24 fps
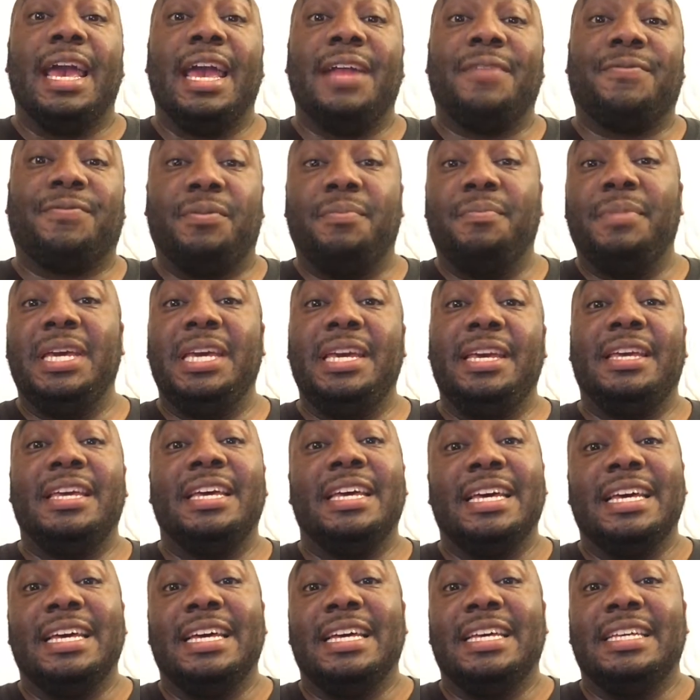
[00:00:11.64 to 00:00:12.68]
And for me,
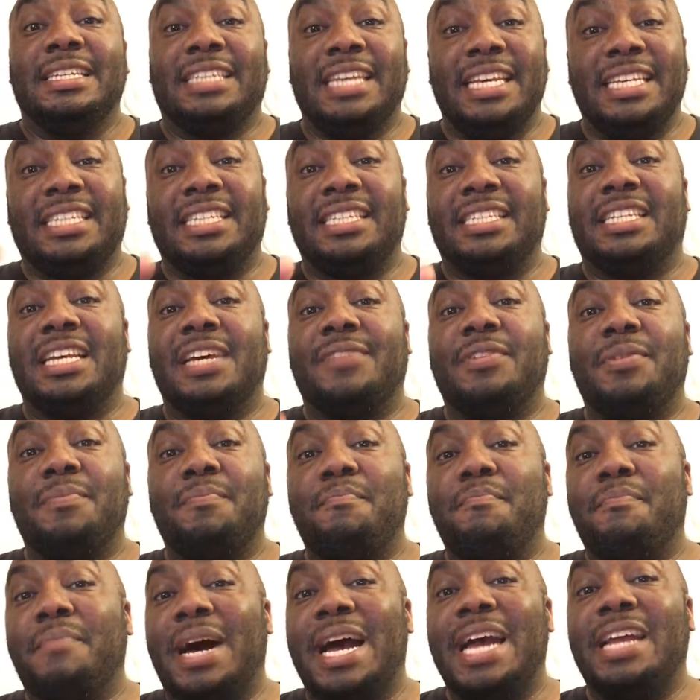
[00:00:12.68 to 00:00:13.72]
Season 7
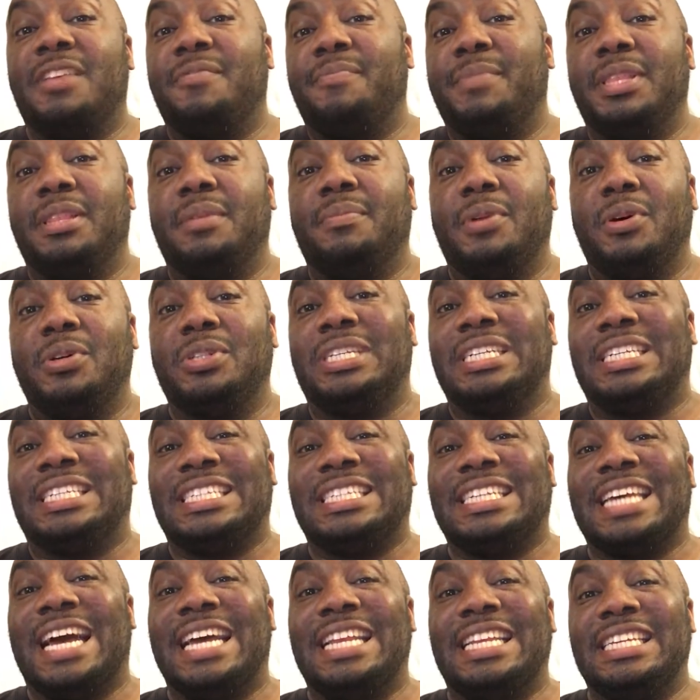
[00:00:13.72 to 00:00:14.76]
might have been the most
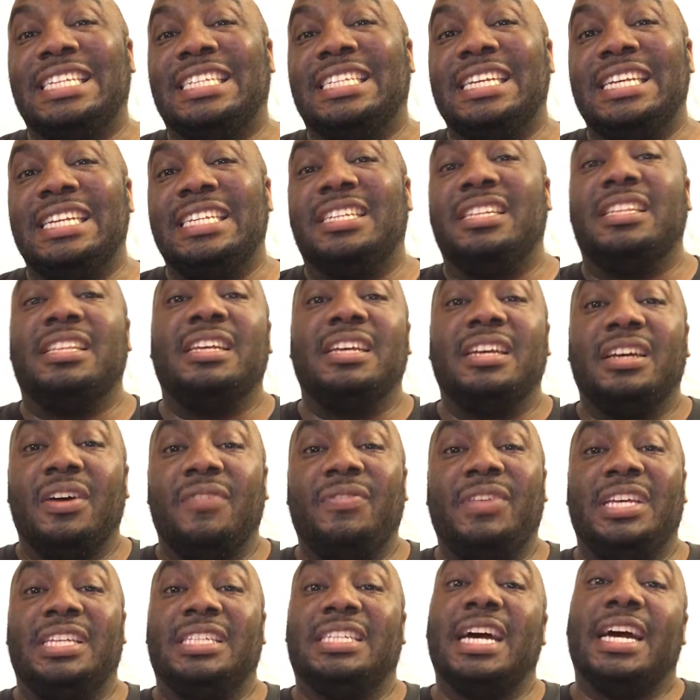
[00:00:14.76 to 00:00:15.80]
exciting season of
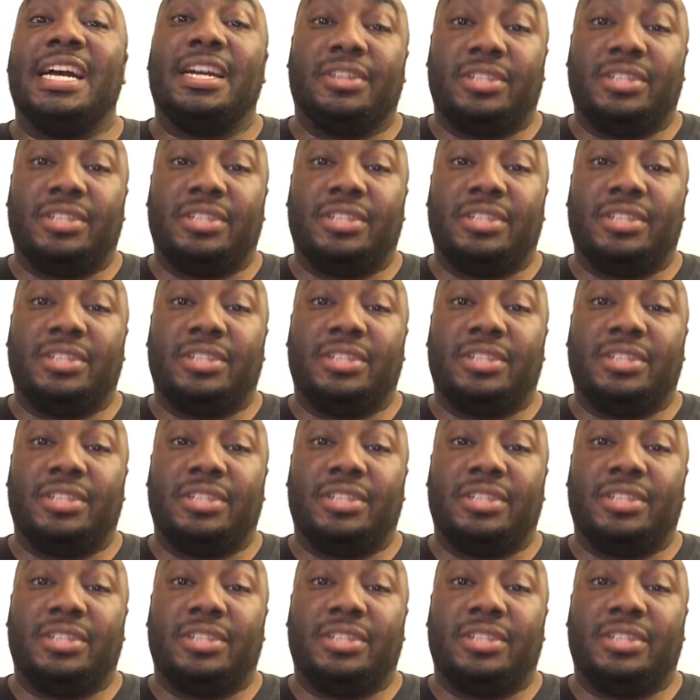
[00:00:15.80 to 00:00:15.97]
the entire